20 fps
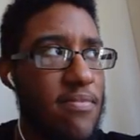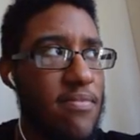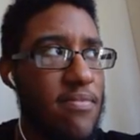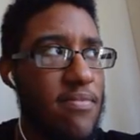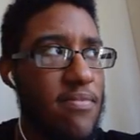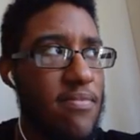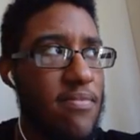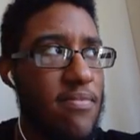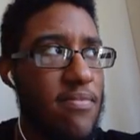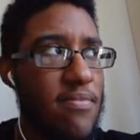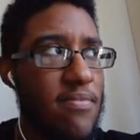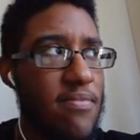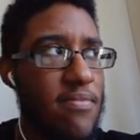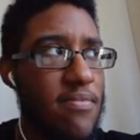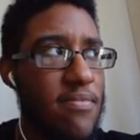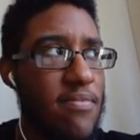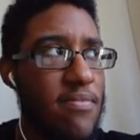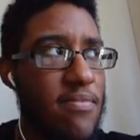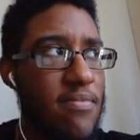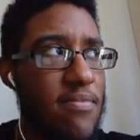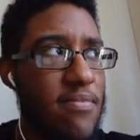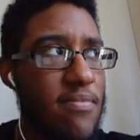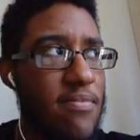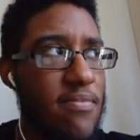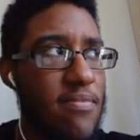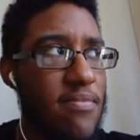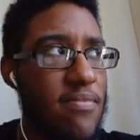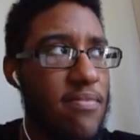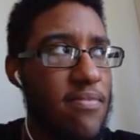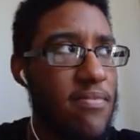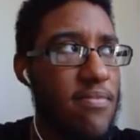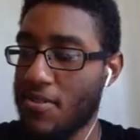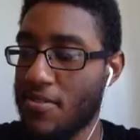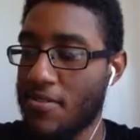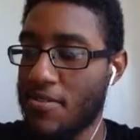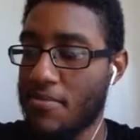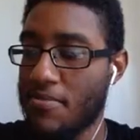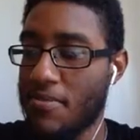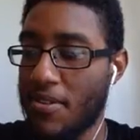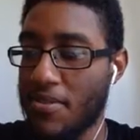I be always getting these weird
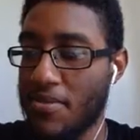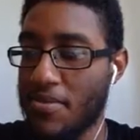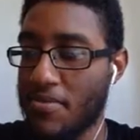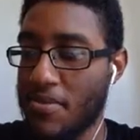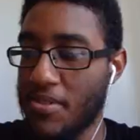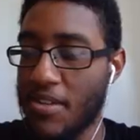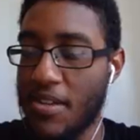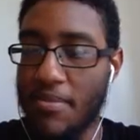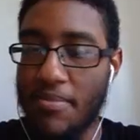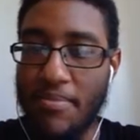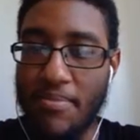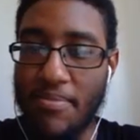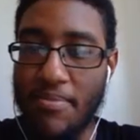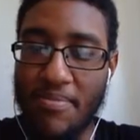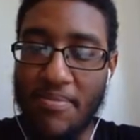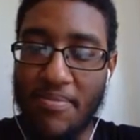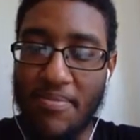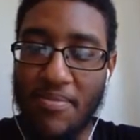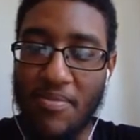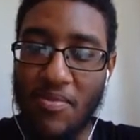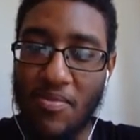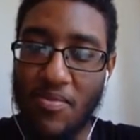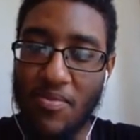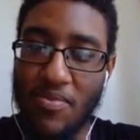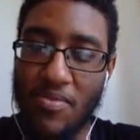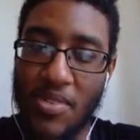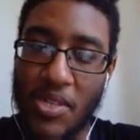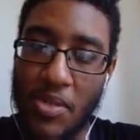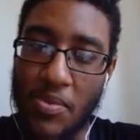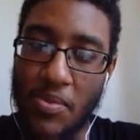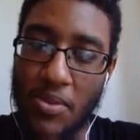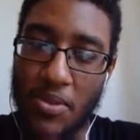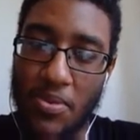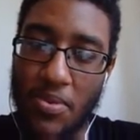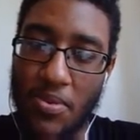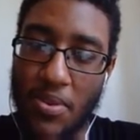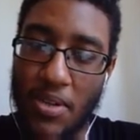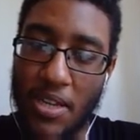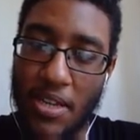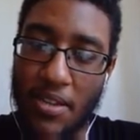smells when I'm
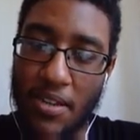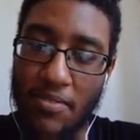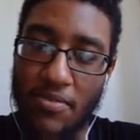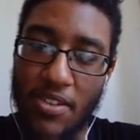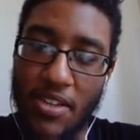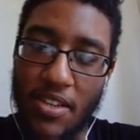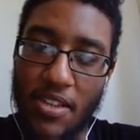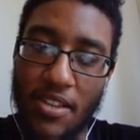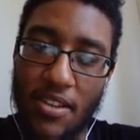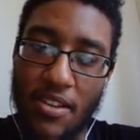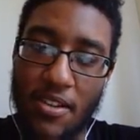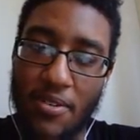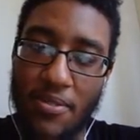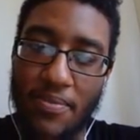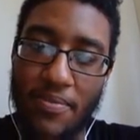recording video.